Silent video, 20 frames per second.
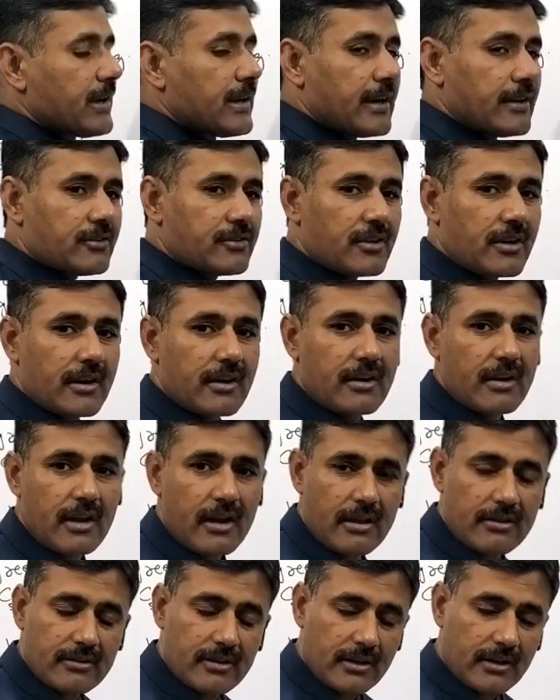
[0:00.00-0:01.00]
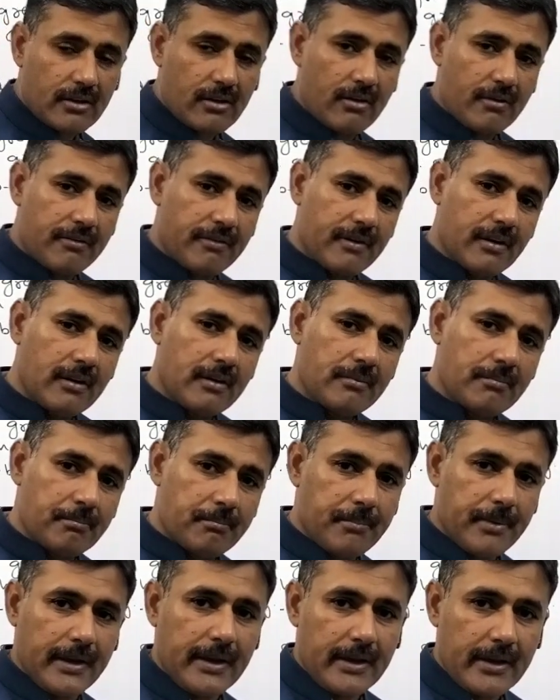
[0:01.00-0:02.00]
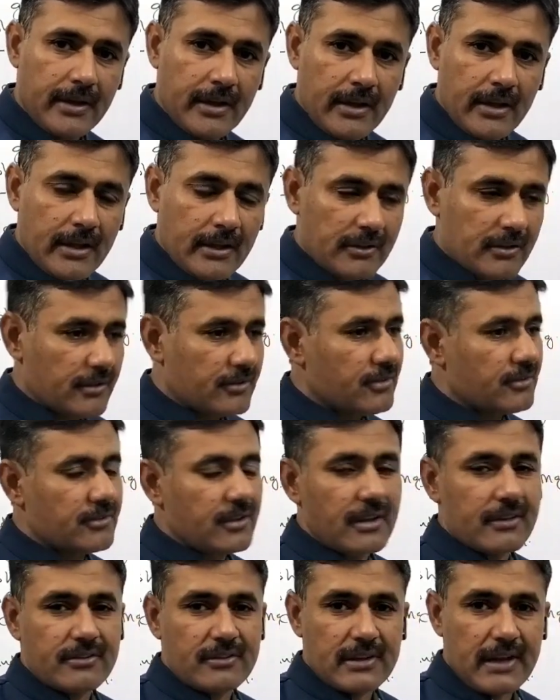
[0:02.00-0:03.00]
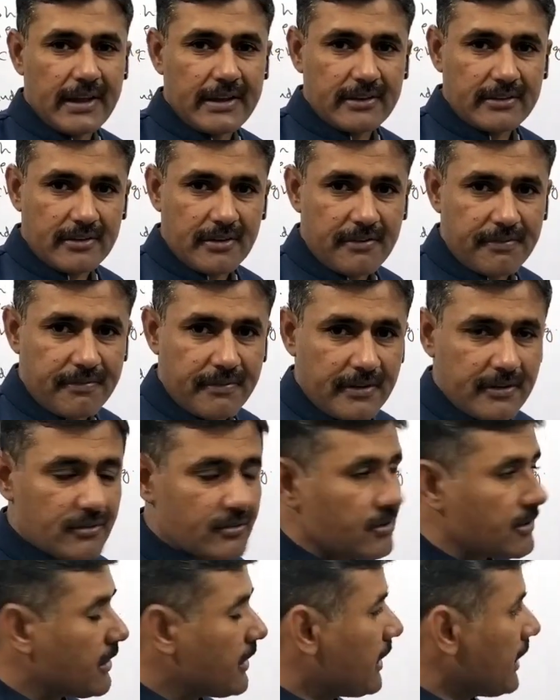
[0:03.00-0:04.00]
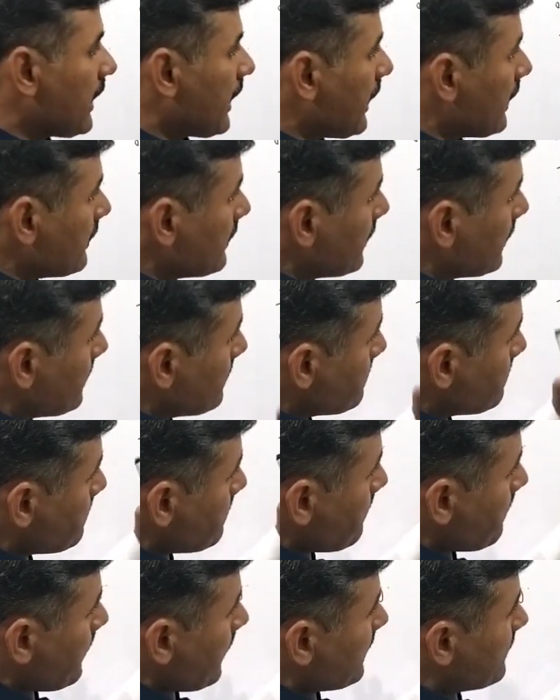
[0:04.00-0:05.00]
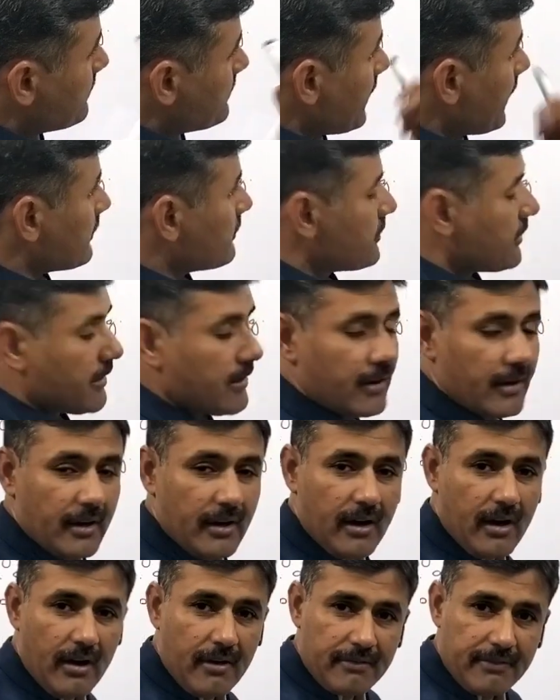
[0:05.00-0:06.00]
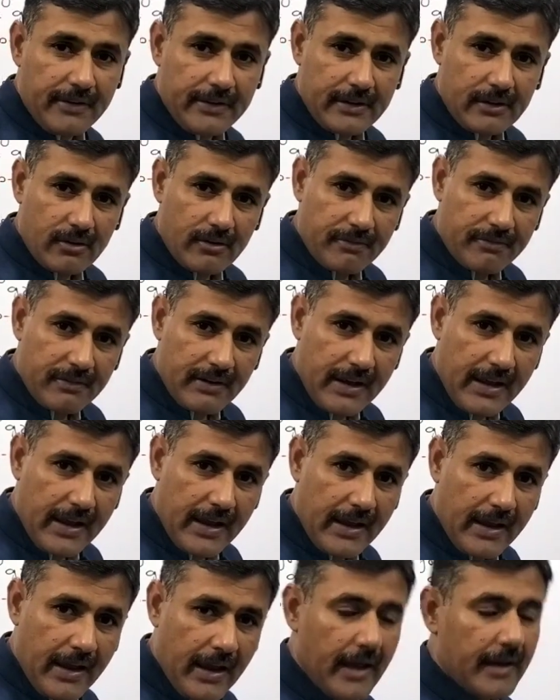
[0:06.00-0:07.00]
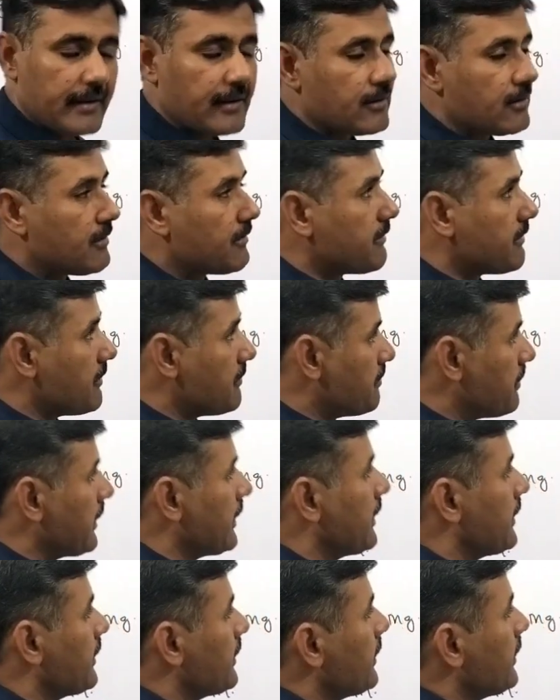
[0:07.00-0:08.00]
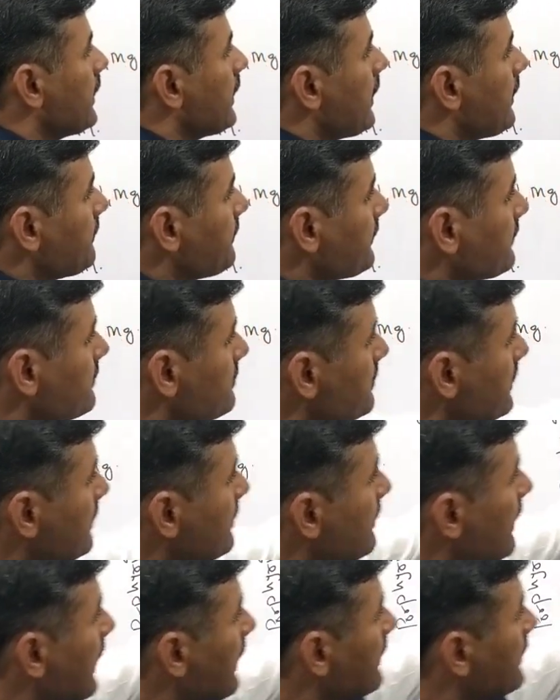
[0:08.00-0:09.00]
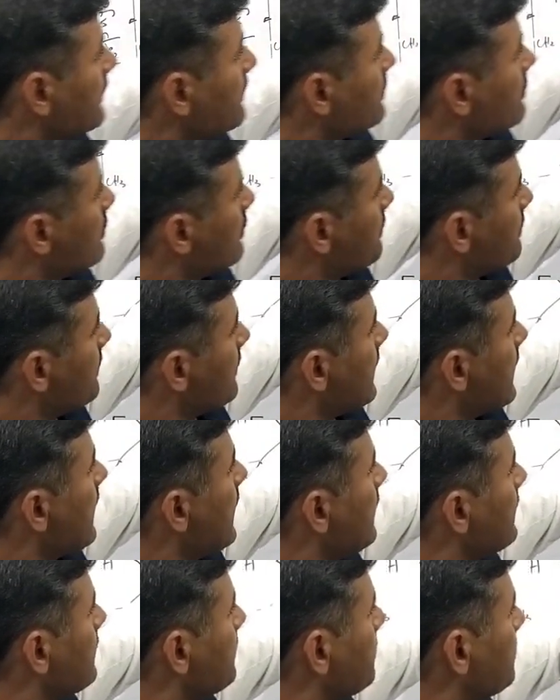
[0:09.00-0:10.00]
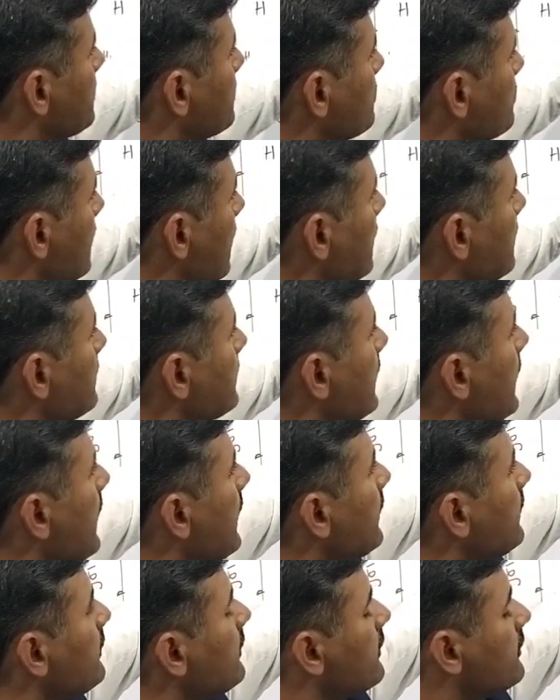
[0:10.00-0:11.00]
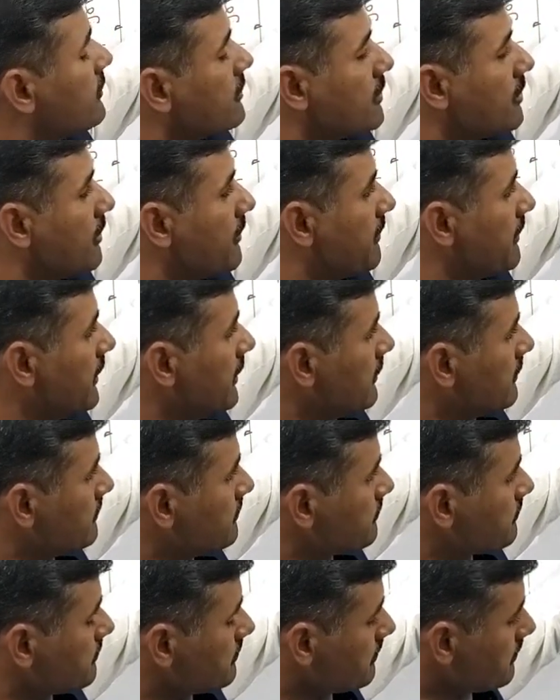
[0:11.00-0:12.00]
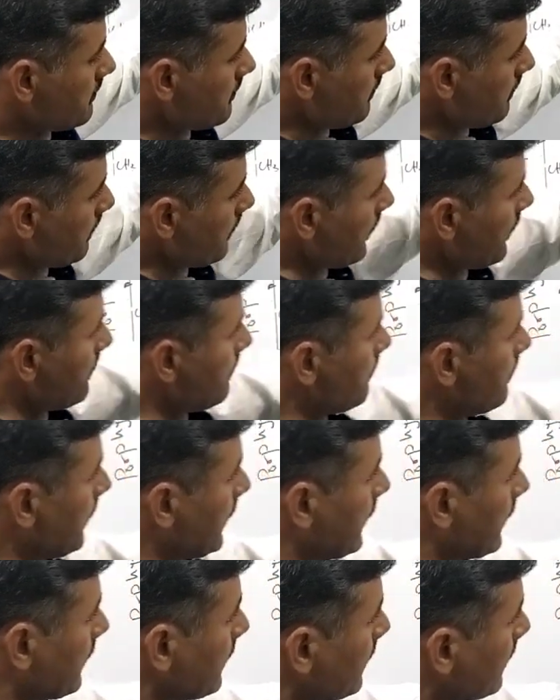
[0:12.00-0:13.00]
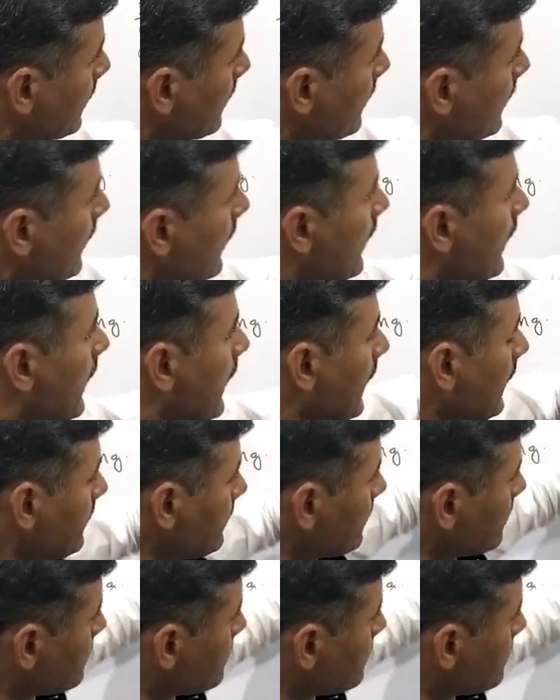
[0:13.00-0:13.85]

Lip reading: we consider it as an chlorophyll B. This is just slight difference in the structure of a chlorophyll A and chlorophyll B. If it's methyl, it's chlorophyll A, and if it's aldehyde, it's chlorophyll B. In